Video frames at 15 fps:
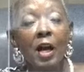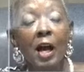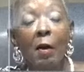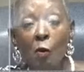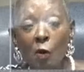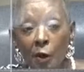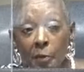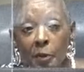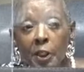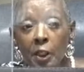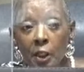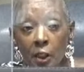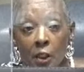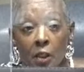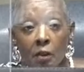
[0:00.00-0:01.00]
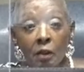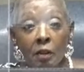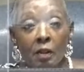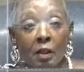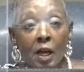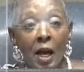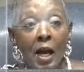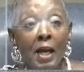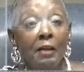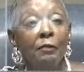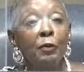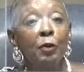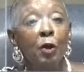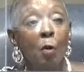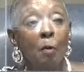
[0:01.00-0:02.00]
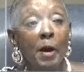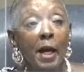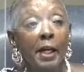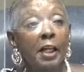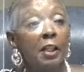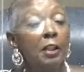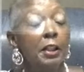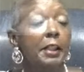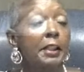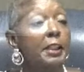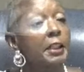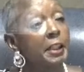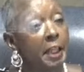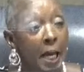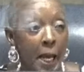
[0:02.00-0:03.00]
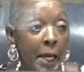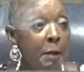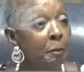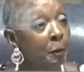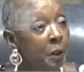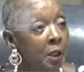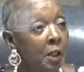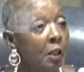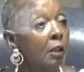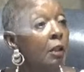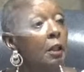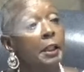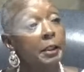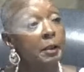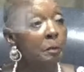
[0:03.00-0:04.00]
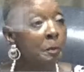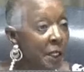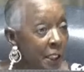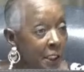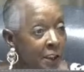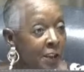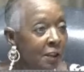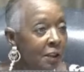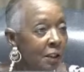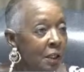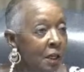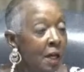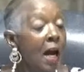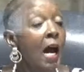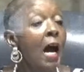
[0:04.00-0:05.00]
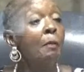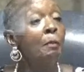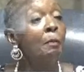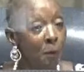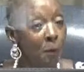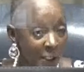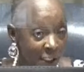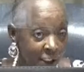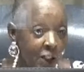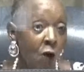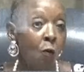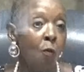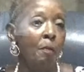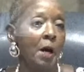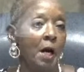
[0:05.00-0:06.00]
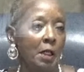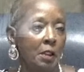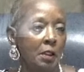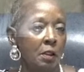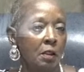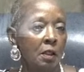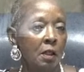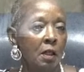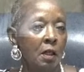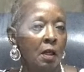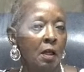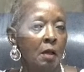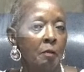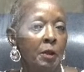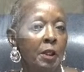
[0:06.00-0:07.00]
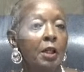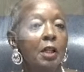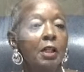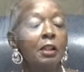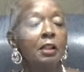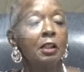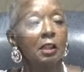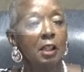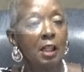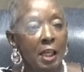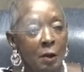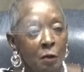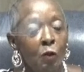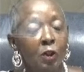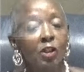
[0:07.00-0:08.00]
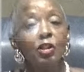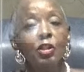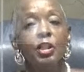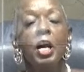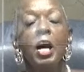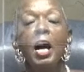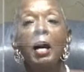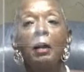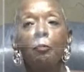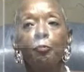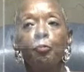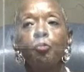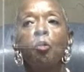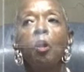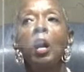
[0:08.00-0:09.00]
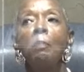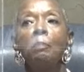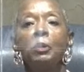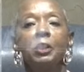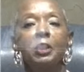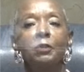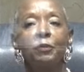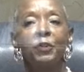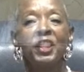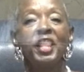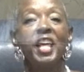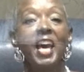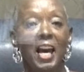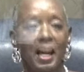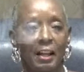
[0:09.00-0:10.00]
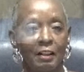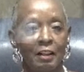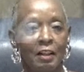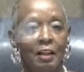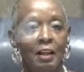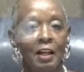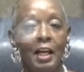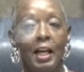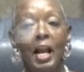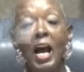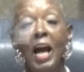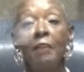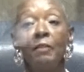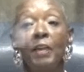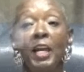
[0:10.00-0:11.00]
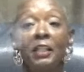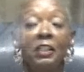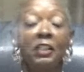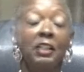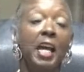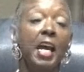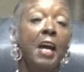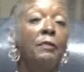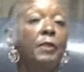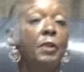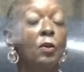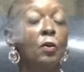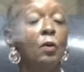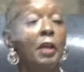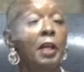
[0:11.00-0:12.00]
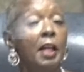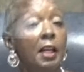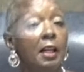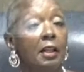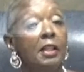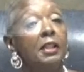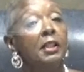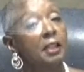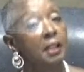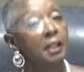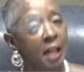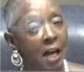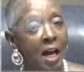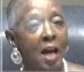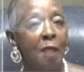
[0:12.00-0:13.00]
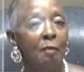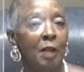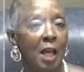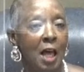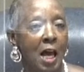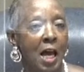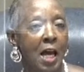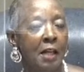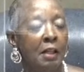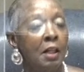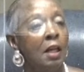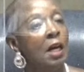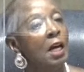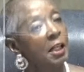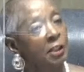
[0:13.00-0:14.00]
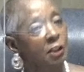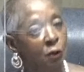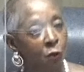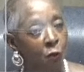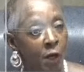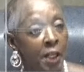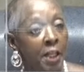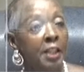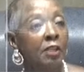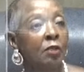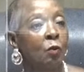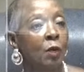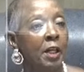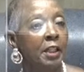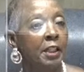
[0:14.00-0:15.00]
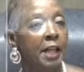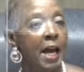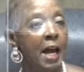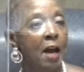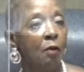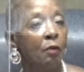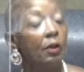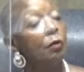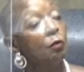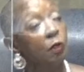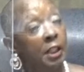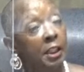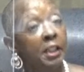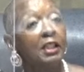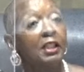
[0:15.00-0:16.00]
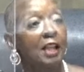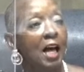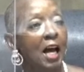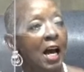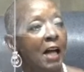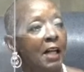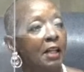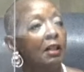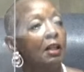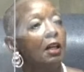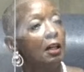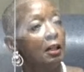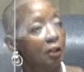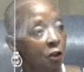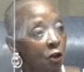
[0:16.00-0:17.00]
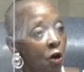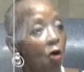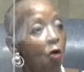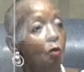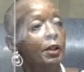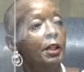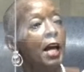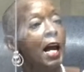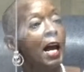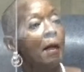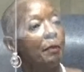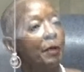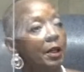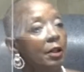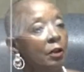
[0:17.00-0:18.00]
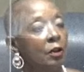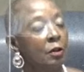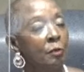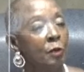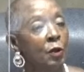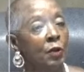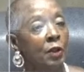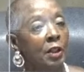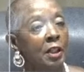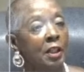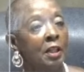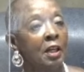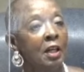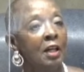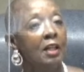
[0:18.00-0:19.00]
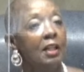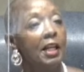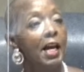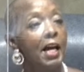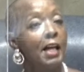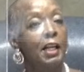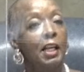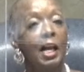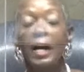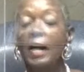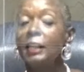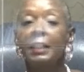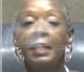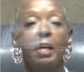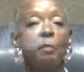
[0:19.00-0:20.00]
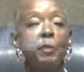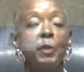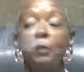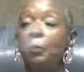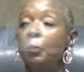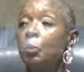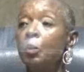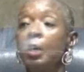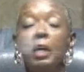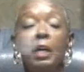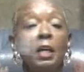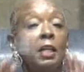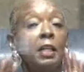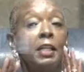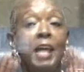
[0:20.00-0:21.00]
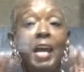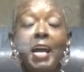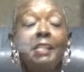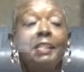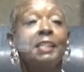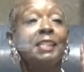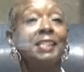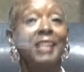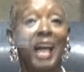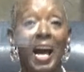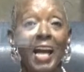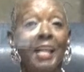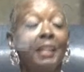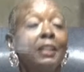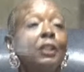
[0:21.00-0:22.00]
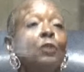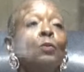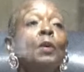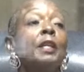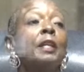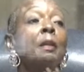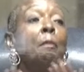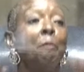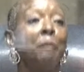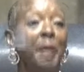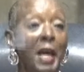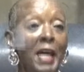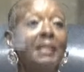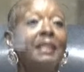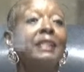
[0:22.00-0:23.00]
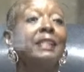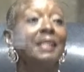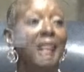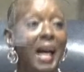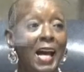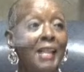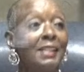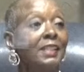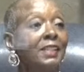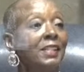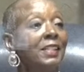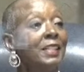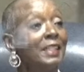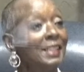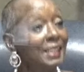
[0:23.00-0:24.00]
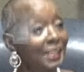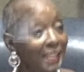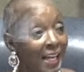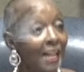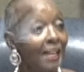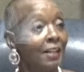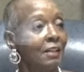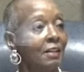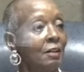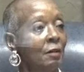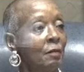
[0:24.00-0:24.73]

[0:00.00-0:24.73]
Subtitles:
I want to be clear. If you go back and look at the tape, look at the meeting, I'm on my soapbox, because it was not promised for that. And I have asked staff to go ahead and get the timeline as to when this went down, that we decided to go with the Happy Hill community, that, like I tell people, that site is one of the best sites in the city.